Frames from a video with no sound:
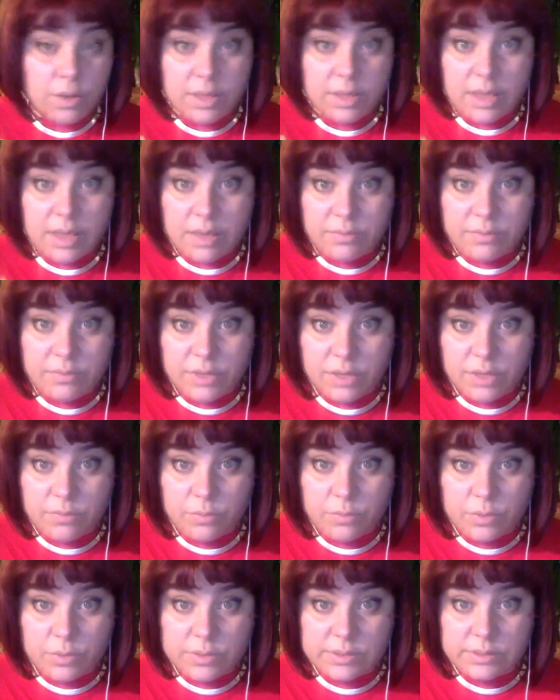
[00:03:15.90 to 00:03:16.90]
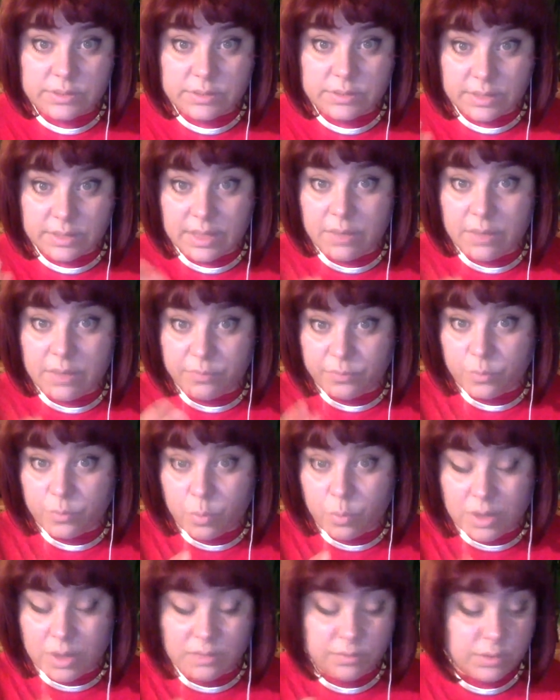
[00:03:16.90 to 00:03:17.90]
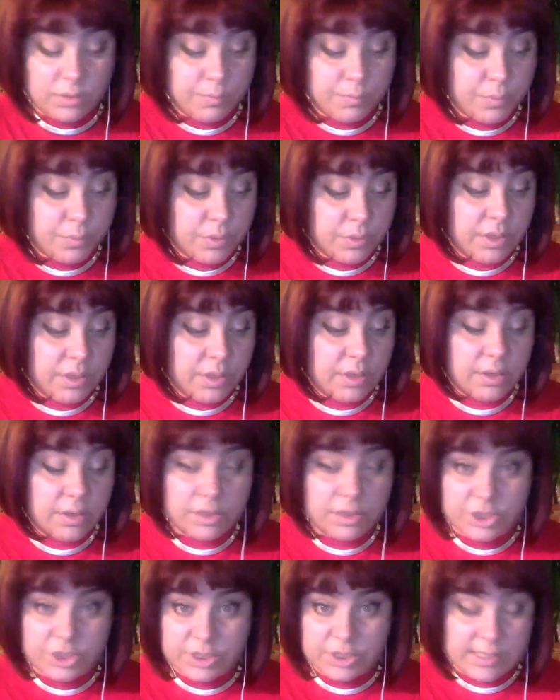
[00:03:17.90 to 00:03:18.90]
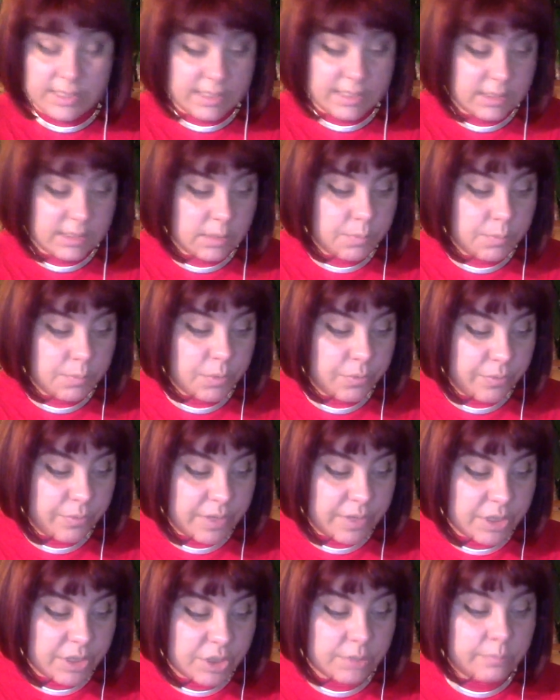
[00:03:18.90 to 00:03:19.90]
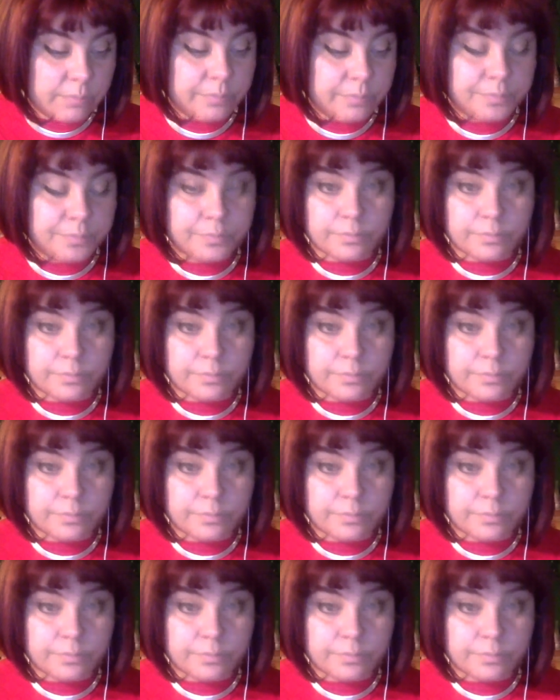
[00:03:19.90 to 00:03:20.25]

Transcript: have the influence, have one of the just listed profession.